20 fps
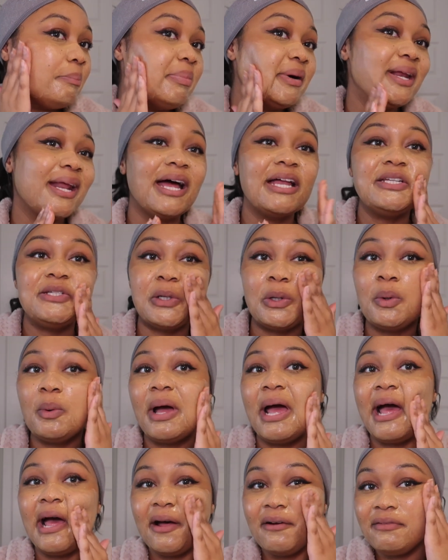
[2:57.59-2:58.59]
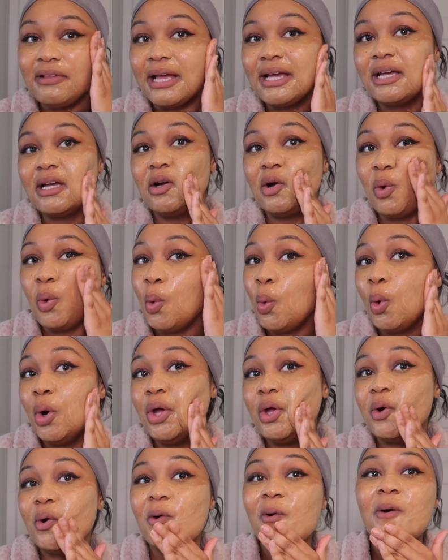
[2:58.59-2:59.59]
but I don't have like an
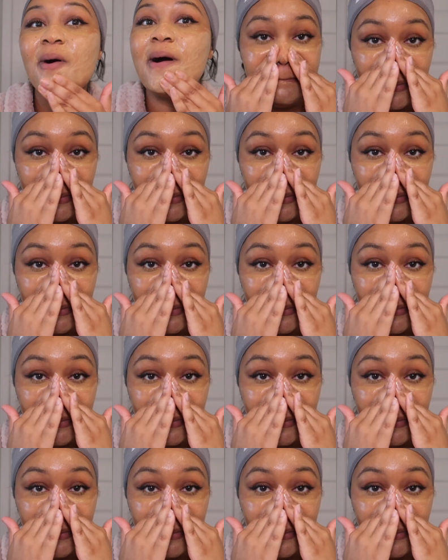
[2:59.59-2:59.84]
oil